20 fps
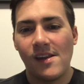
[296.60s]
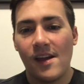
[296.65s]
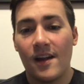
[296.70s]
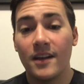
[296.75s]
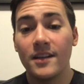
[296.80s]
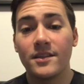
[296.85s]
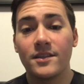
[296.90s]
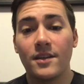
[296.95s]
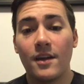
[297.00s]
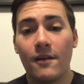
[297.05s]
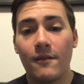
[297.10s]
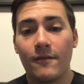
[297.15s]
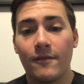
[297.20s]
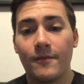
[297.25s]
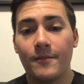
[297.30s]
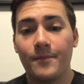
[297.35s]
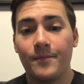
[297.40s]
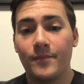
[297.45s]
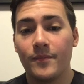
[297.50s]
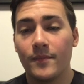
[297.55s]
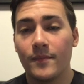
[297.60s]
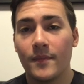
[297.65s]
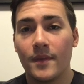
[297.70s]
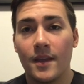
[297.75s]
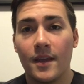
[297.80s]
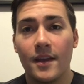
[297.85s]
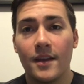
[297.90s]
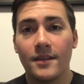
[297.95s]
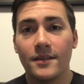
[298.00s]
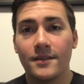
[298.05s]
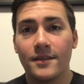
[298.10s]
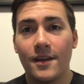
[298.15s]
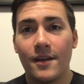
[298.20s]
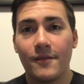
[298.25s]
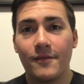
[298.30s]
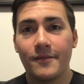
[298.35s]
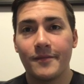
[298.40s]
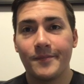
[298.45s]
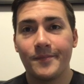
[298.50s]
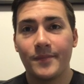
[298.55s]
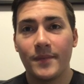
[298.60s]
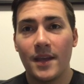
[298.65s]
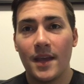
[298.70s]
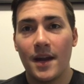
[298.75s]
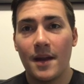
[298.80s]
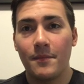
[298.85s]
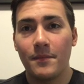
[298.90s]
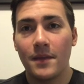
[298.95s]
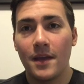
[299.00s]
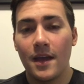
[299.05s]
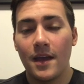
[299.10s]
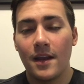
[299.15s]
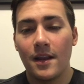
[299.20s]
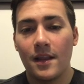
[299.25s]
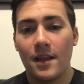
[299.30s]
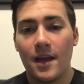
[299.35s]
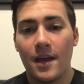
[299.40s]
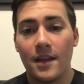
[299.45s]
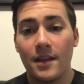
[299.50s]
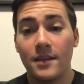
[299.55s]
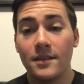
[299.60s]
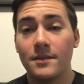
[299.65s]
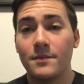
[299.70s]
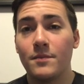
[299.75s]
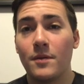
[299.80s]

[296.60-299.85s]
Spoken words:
It's tough. It is tough. and I'm dying a lot. This is